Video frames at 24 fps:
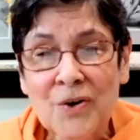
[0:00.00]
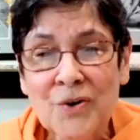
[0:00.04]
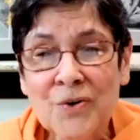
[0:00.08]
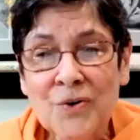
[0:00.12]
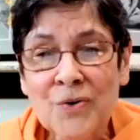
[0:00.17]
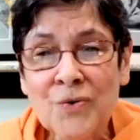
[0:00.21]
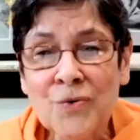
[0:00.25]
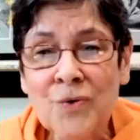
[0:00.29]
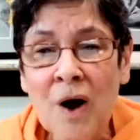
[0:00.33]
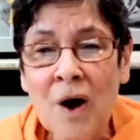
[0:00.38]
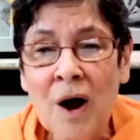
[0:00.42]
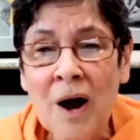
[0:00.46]

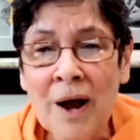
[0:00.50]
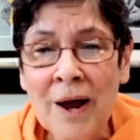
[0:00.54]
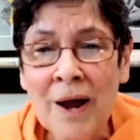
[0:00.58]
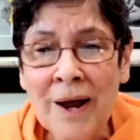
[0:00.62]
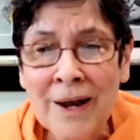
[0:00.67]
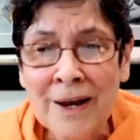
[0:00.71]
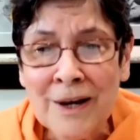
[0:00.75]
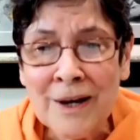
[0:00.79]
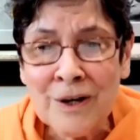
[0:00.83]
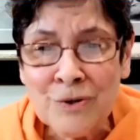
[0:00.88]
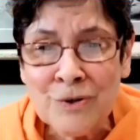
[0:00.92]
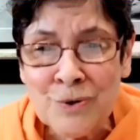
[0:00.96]

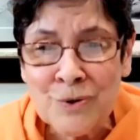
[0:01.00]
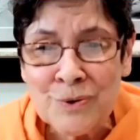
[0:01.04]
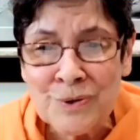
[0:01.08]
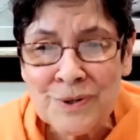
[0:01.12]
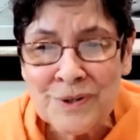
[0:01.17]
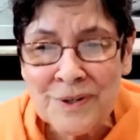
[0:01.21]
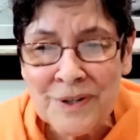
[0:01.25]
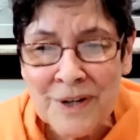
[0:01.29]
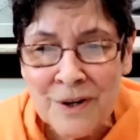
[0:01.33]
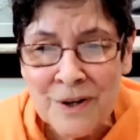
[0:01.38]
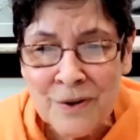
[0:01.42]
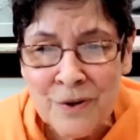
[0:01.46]
try to
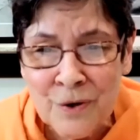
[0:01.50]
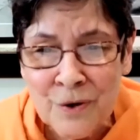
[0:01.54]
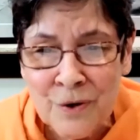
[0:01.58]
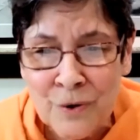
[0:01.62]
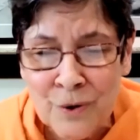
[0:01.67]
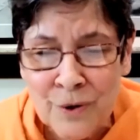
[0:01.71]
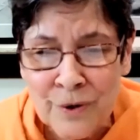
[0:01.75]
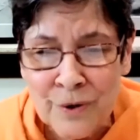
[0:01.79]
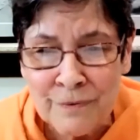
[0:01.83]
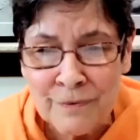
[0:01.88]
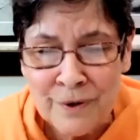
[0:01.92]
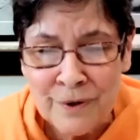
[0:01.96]
see the
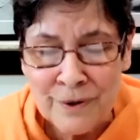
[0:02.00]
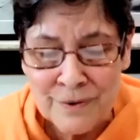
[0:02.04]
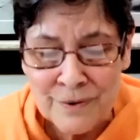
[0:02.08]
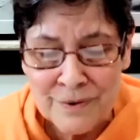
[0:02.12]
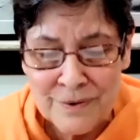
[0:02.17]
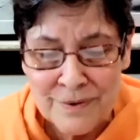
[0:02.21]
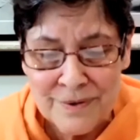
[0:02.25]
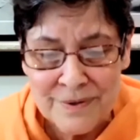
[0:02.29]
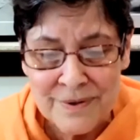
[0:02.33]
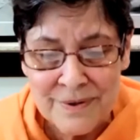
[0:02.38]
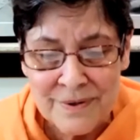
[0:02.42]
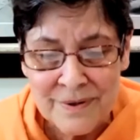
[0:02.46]

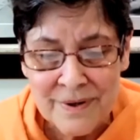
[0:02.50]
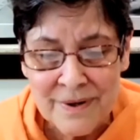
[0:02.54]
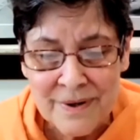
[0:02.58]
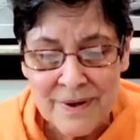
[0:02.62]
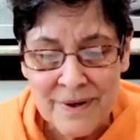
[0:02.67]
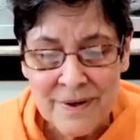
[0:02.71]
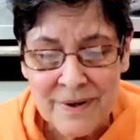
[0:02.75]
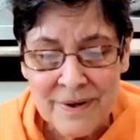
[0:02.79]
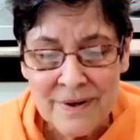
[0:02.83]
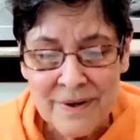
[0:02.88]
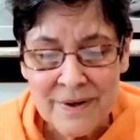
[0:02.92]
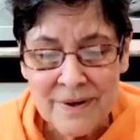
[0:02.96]
universe
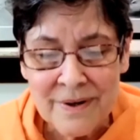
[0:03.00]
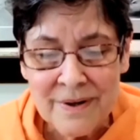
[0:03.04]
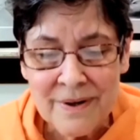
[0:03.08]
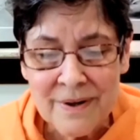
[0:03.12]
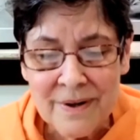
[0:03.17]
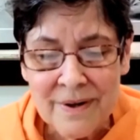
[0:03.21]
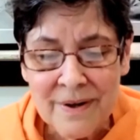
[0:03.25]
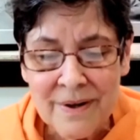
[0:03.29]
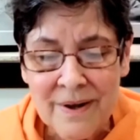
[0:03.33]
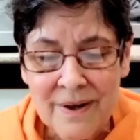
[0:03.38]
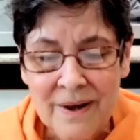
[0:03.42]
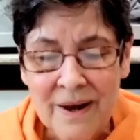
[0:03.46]

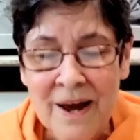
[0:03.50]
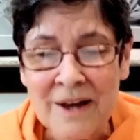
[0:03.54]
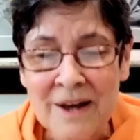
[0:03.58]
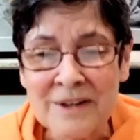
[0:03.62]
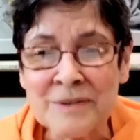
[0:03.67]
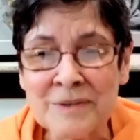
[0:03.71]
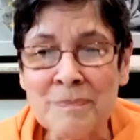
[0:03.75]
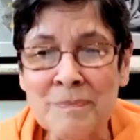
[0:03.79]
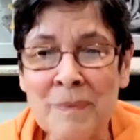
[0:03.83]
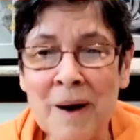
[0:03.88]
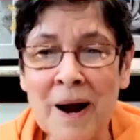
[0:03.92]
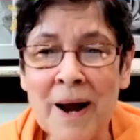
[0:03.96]

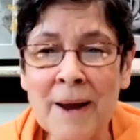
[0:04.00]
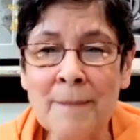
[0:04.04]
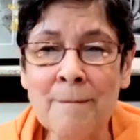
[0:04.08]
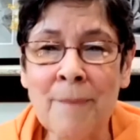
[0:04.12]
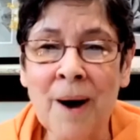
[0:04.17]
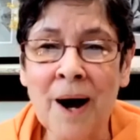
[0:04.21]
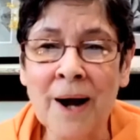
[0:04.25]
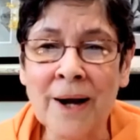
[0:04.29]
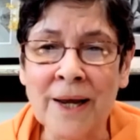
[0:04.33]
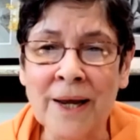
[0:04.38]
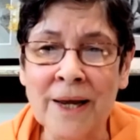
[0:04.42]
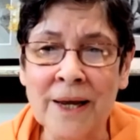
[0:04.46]
as my
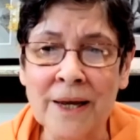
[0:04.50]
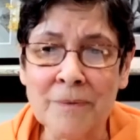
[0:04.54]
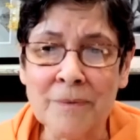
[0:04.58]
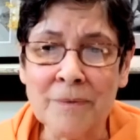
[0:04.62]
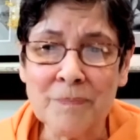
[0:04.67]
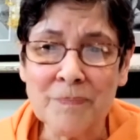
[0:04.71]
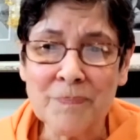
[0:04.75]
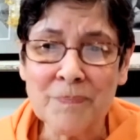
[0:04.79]
body.